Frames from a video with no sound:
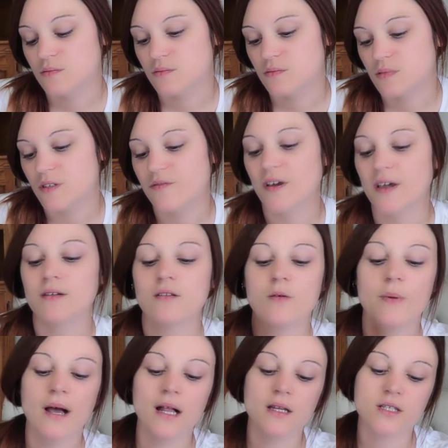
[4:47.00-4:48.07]
the final
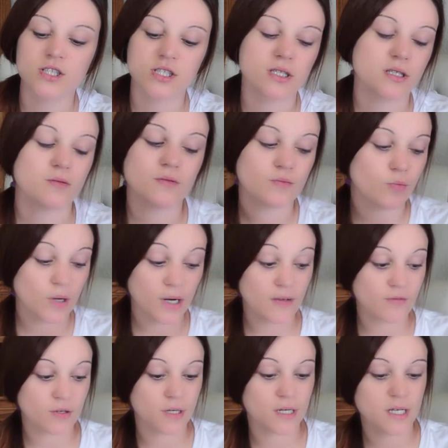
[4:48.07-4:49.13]
apology or
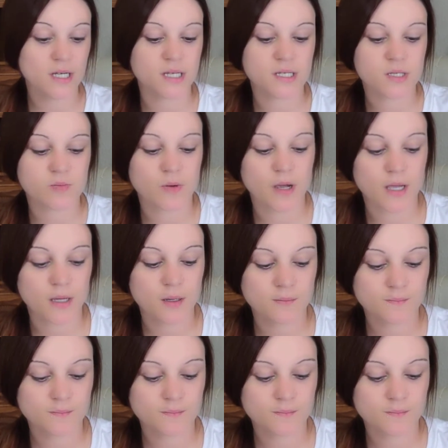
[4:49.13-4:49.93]
whatever it is, right?